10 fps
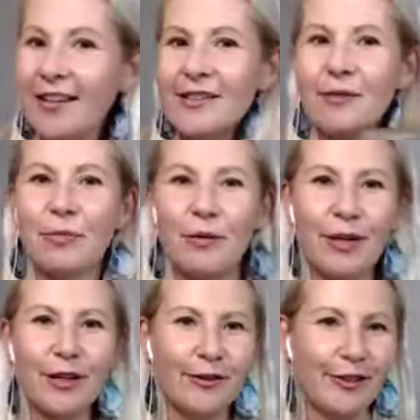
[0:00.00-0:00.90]
simply
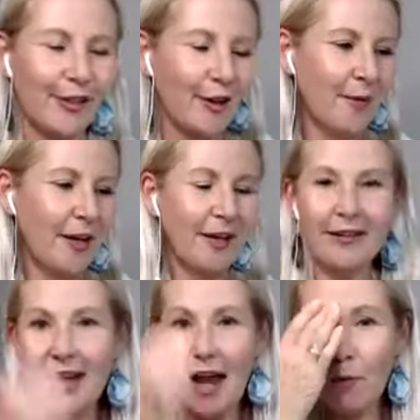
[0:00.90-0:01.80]
because we
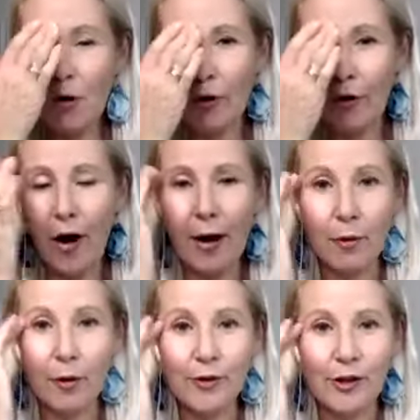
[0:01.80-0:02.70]
tap on eye
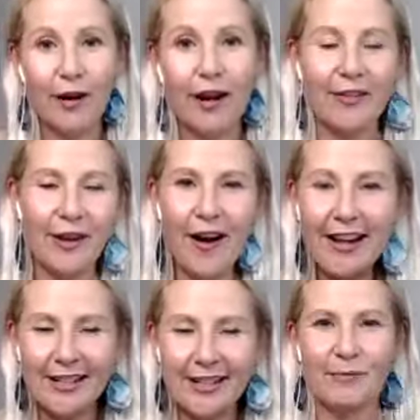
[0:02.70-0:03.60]
modes around the
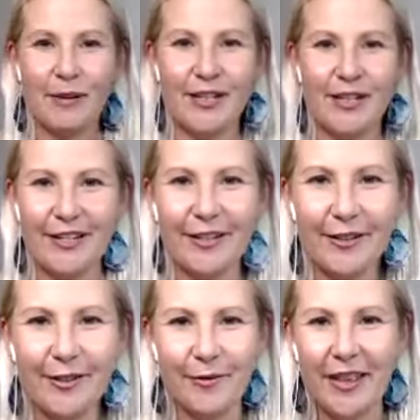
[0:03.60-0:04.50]
eyes and it's much easier
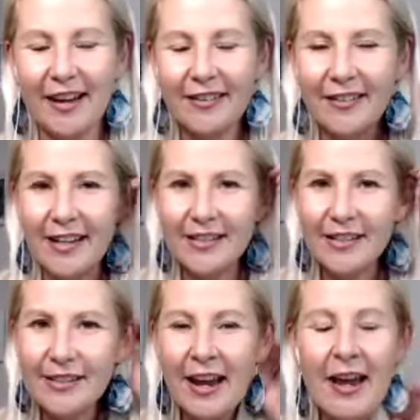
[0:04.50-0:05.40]
to do without glasses.